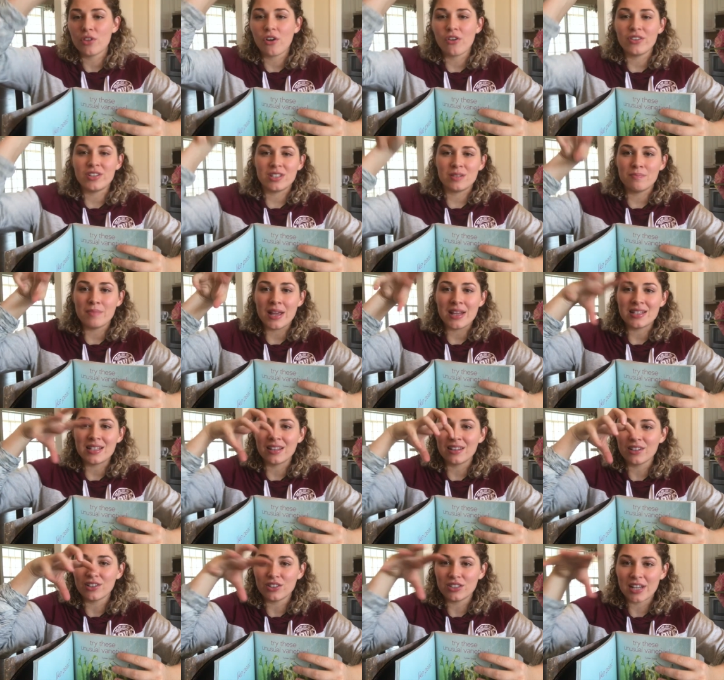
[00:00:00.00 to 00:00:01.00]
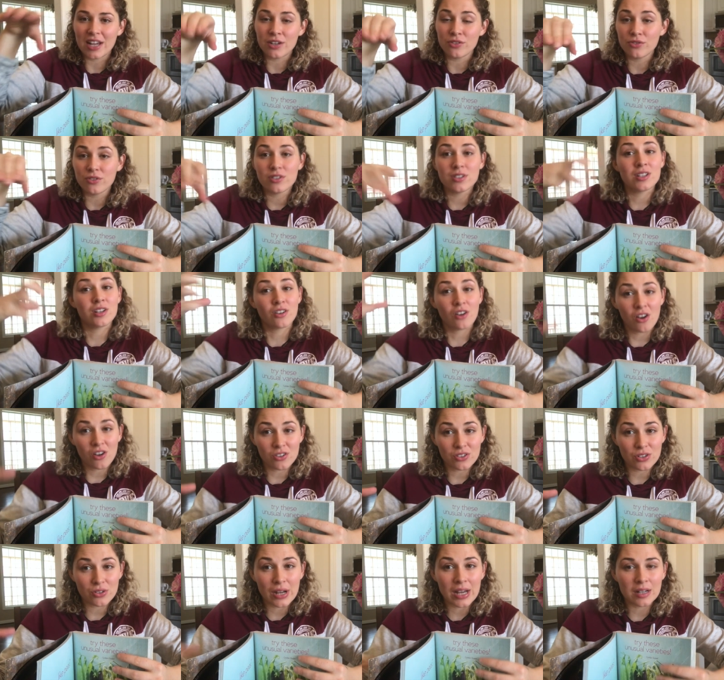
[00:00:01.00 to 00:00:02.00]
all these amazing little tendrils that are
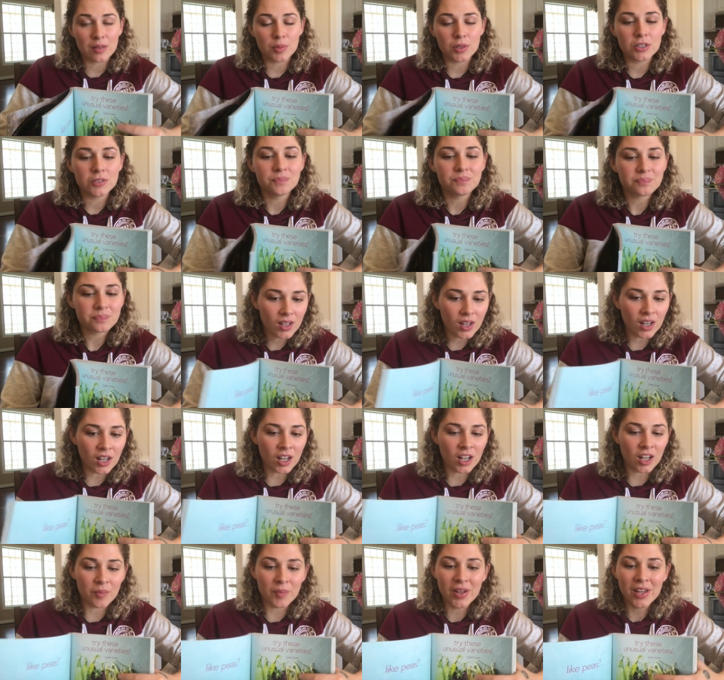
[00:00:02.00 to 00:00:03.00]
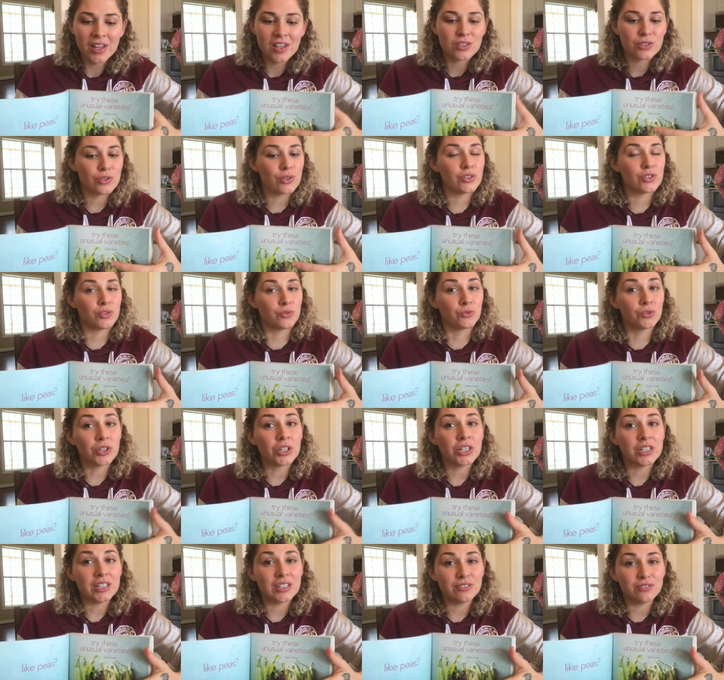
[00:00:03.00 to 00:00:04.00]
also edible. So it's a
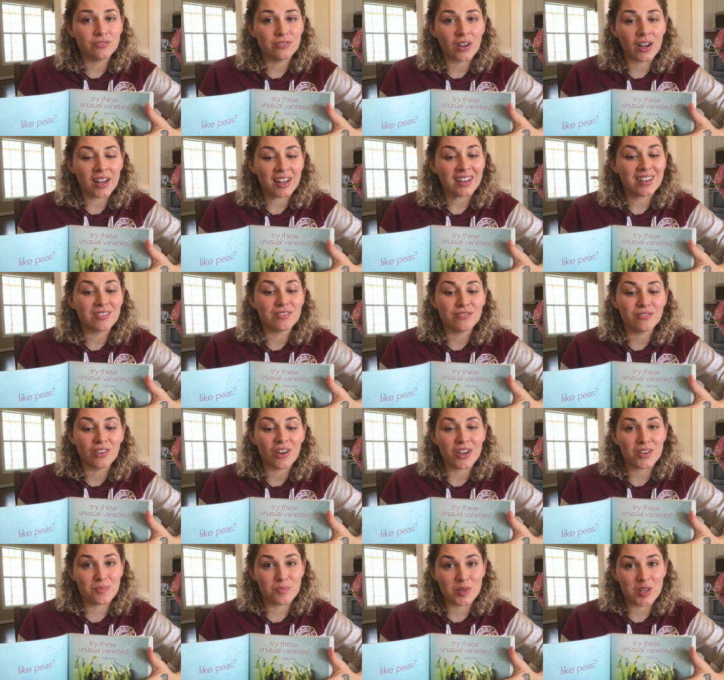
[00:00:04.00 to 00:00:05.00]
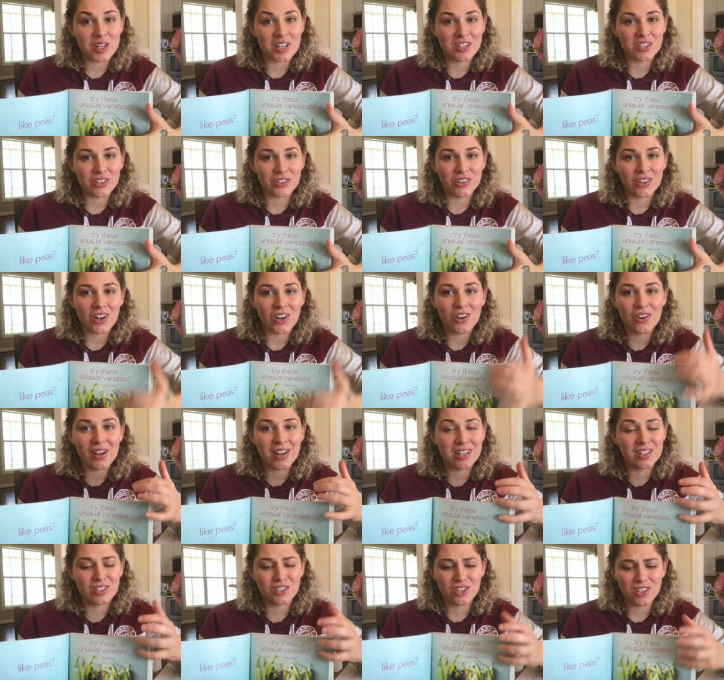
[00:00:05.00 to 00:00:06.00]
really fun pea to grow, and
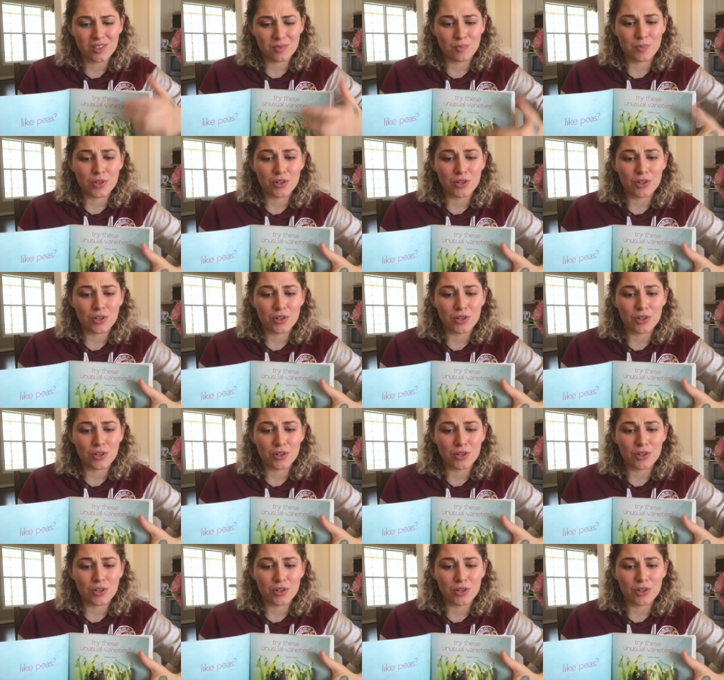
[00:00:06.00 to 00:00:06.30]
it's just